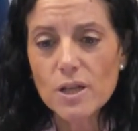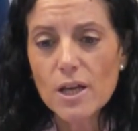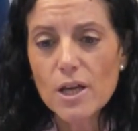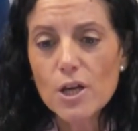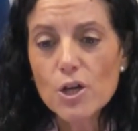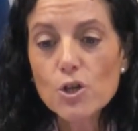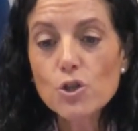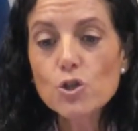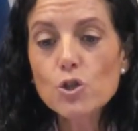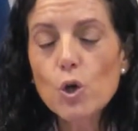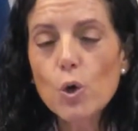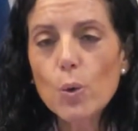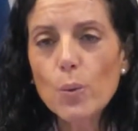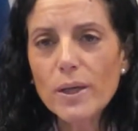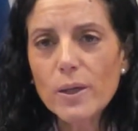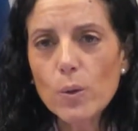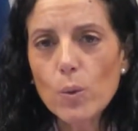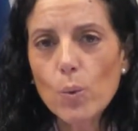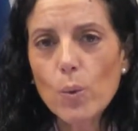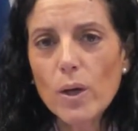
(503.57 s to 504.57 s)
showing
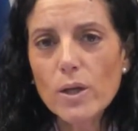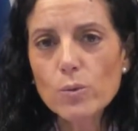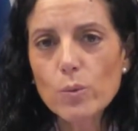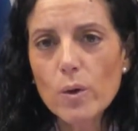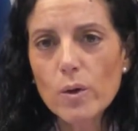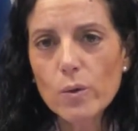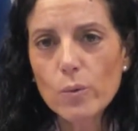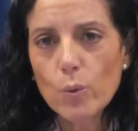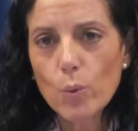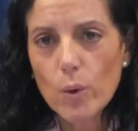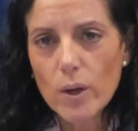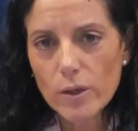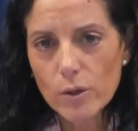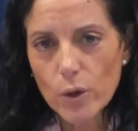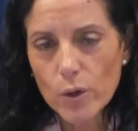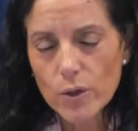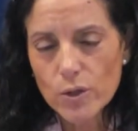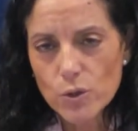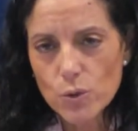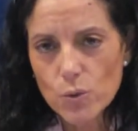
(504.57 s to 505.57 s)
what we we're going to
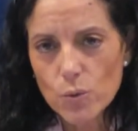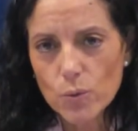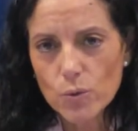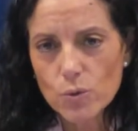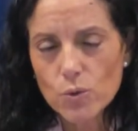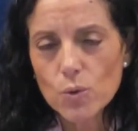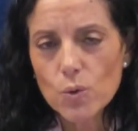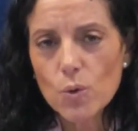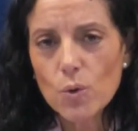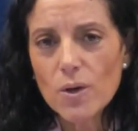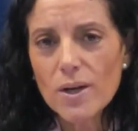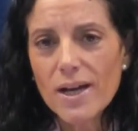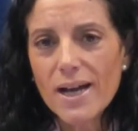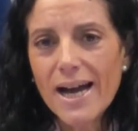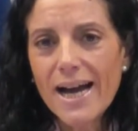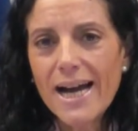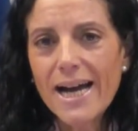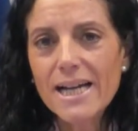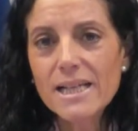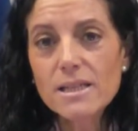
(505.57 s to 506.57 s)
do
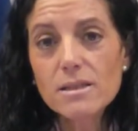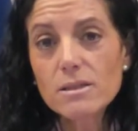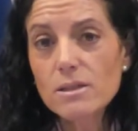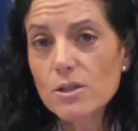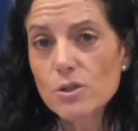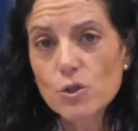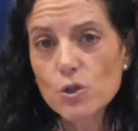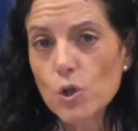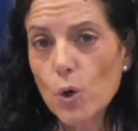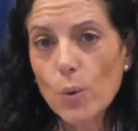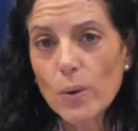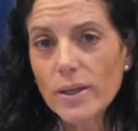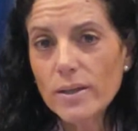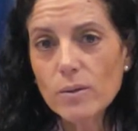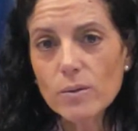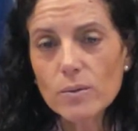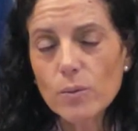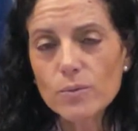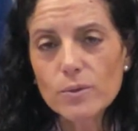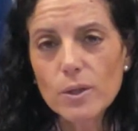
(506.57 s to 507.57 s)
and showing
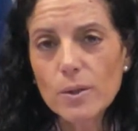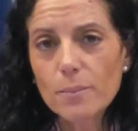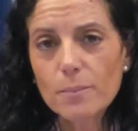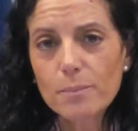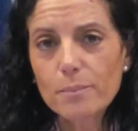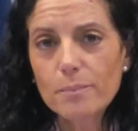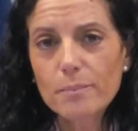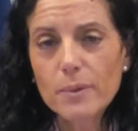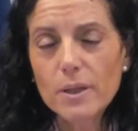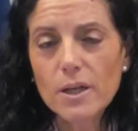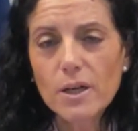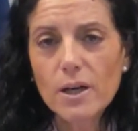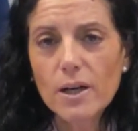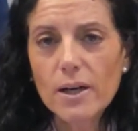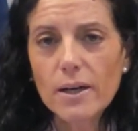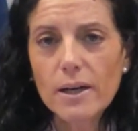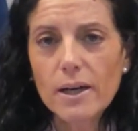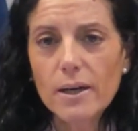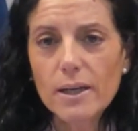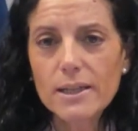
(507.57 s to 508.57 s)
the uh, uh,
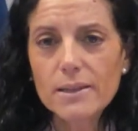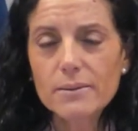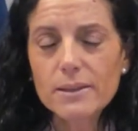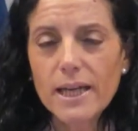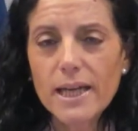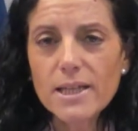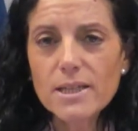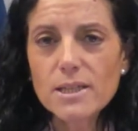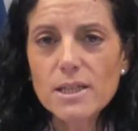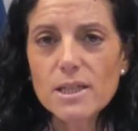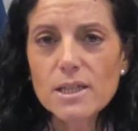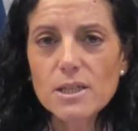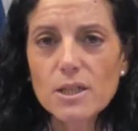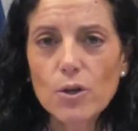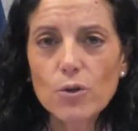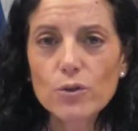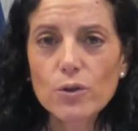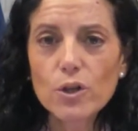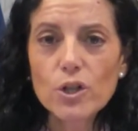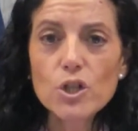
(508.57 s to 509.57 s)
cases or the
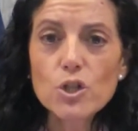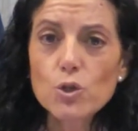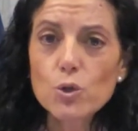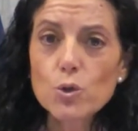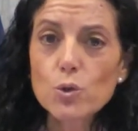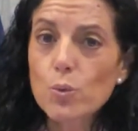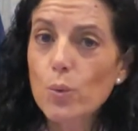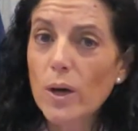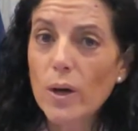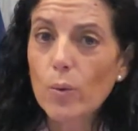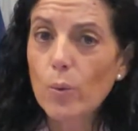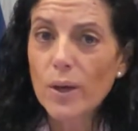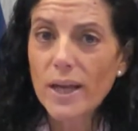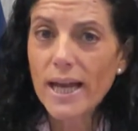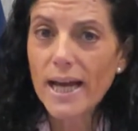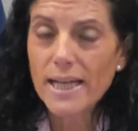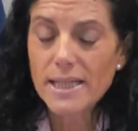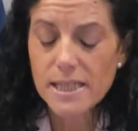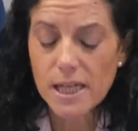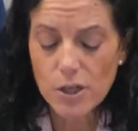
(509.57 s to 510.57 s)
issues where we had a
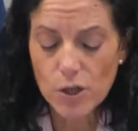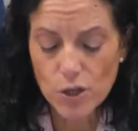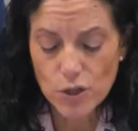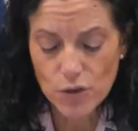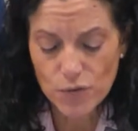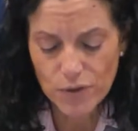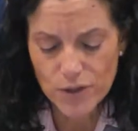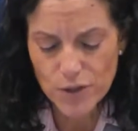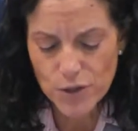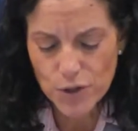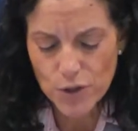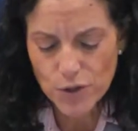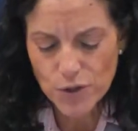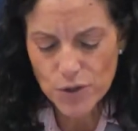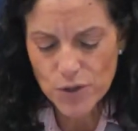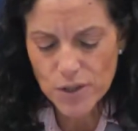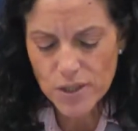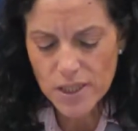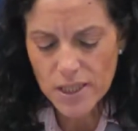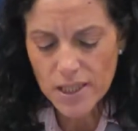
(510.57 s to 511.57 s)
lot of uncertainty.
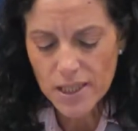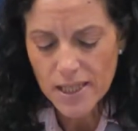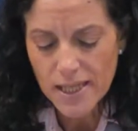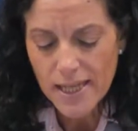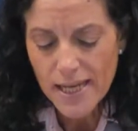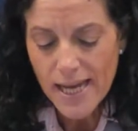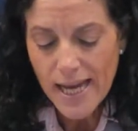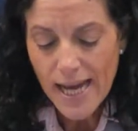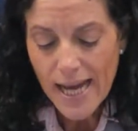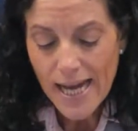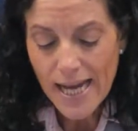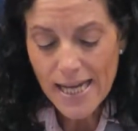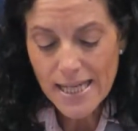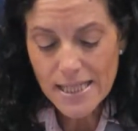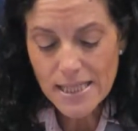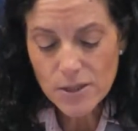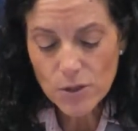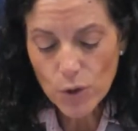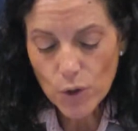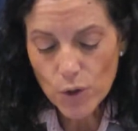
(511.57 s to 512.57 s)
And
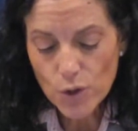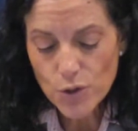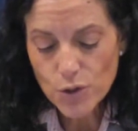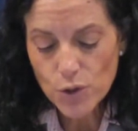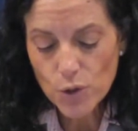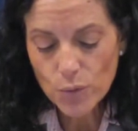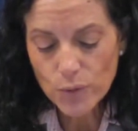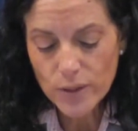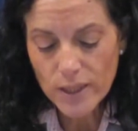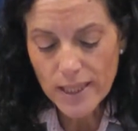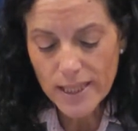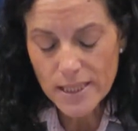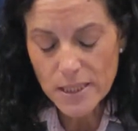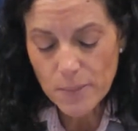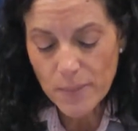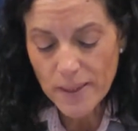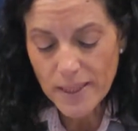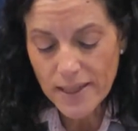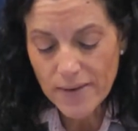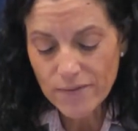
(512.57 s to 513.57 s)
also, there has been a
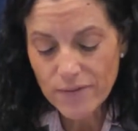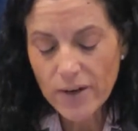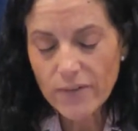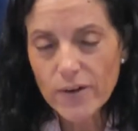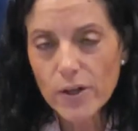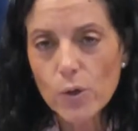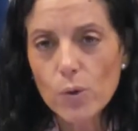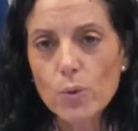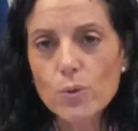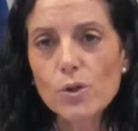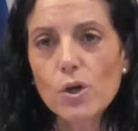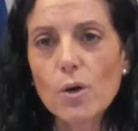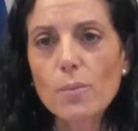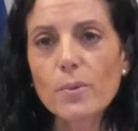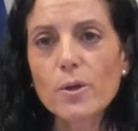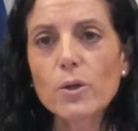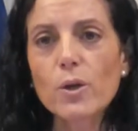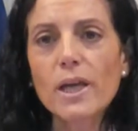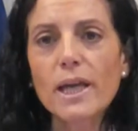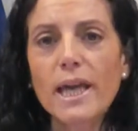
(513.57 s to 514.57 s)
very good
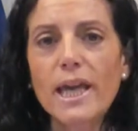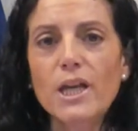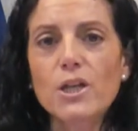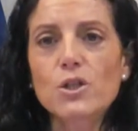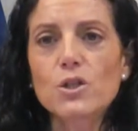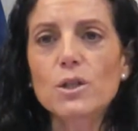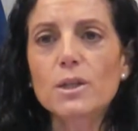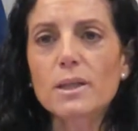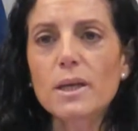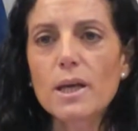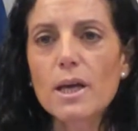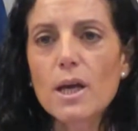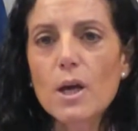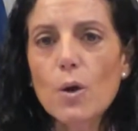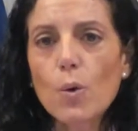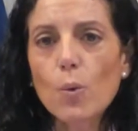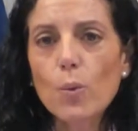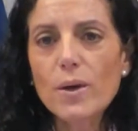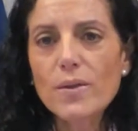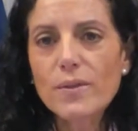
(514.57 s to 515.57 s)
communication
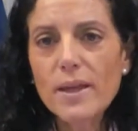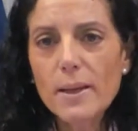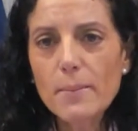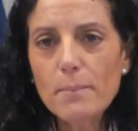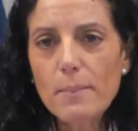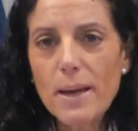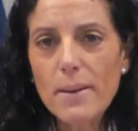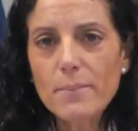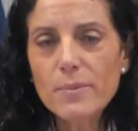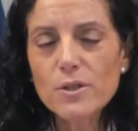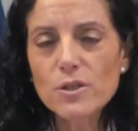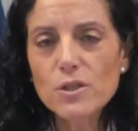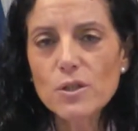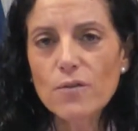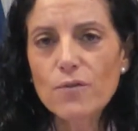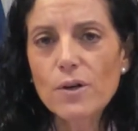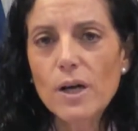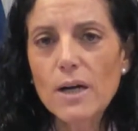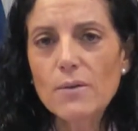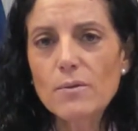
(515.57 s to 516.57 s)
within members of
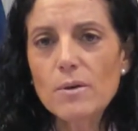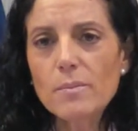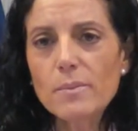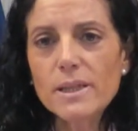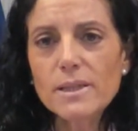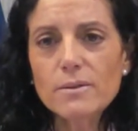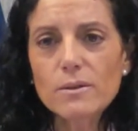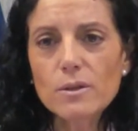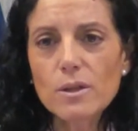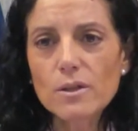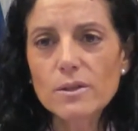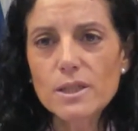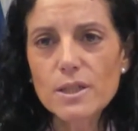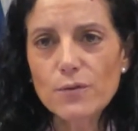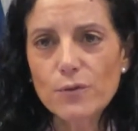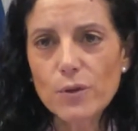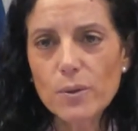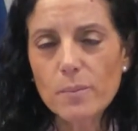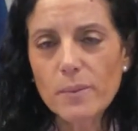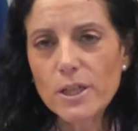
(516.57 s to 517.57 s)
government, the different
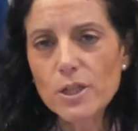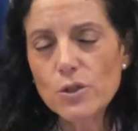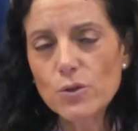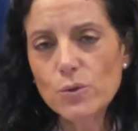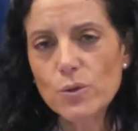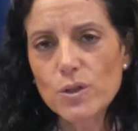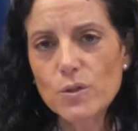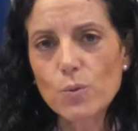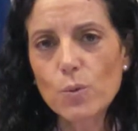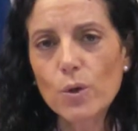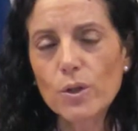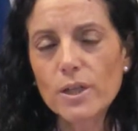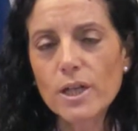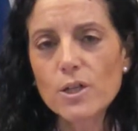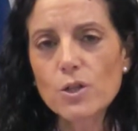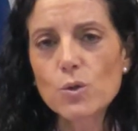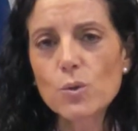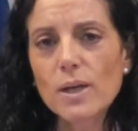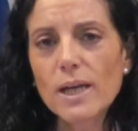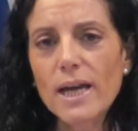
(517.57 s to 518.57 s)
ministries working
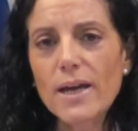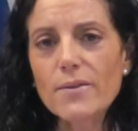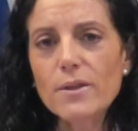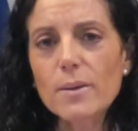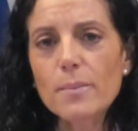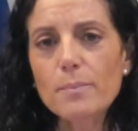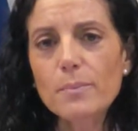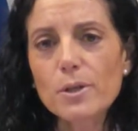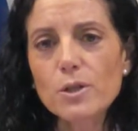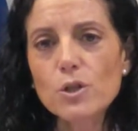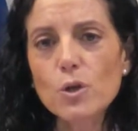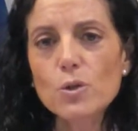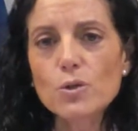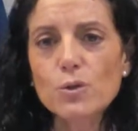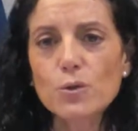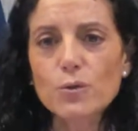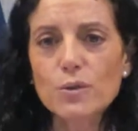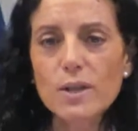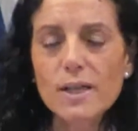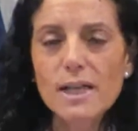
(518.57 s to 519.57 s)
together, but also the
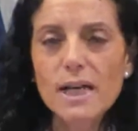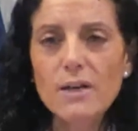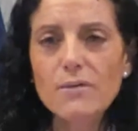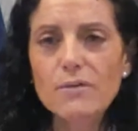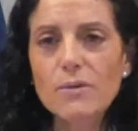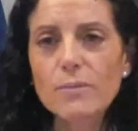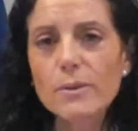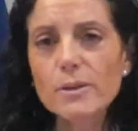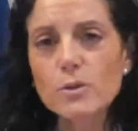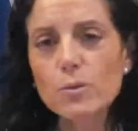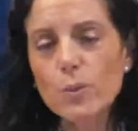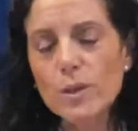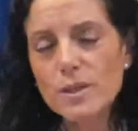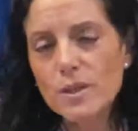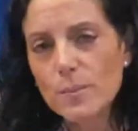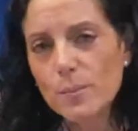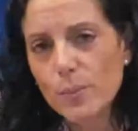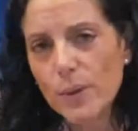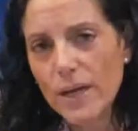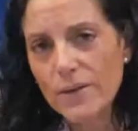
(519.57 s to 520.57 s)
government with the
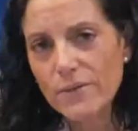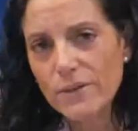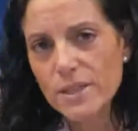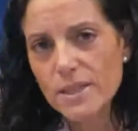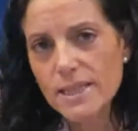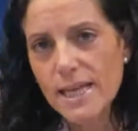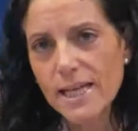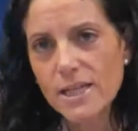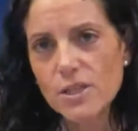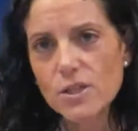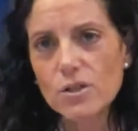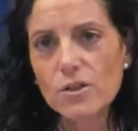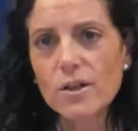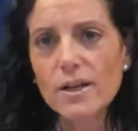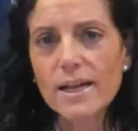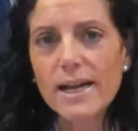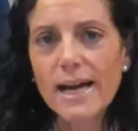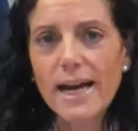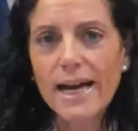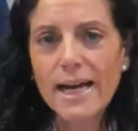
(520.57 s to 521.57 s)
private sector
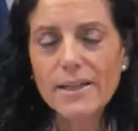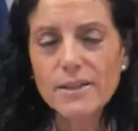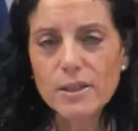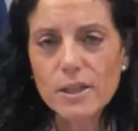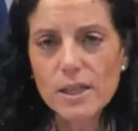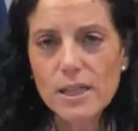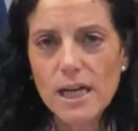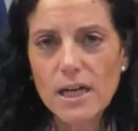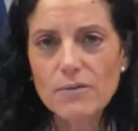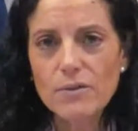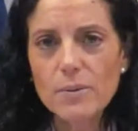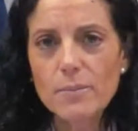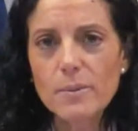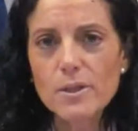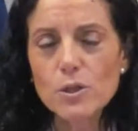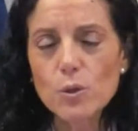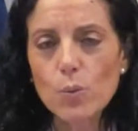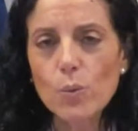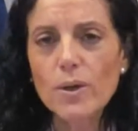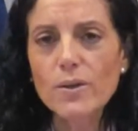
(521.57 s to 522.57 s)
and the government with
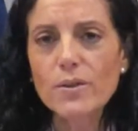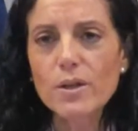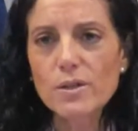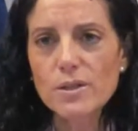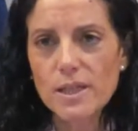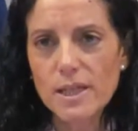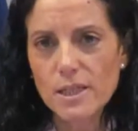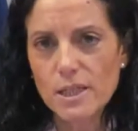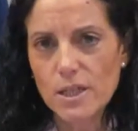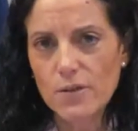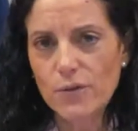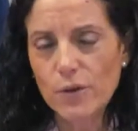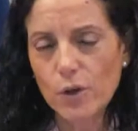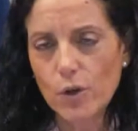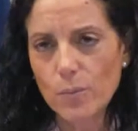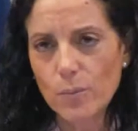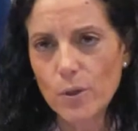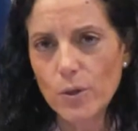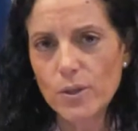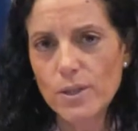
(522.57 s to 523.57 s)
the scientific
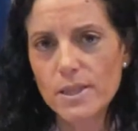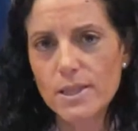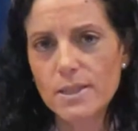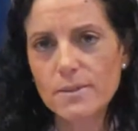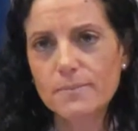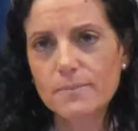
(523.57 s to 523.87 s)
community.